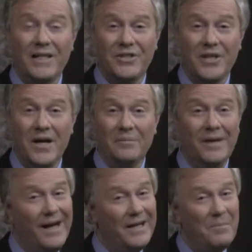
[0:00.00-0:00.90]
to
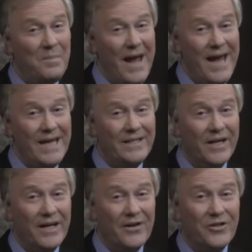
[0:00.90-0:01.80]
some and a pain
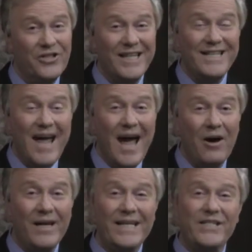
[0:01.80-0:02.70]
to others, and
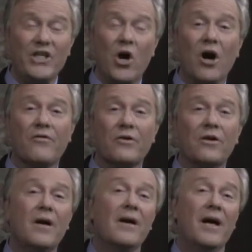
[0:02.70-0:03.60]
now he's the
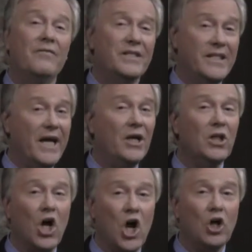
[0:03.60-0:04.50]
author of a
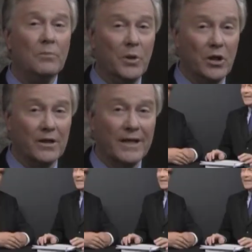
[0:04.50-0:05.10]
tell-all book.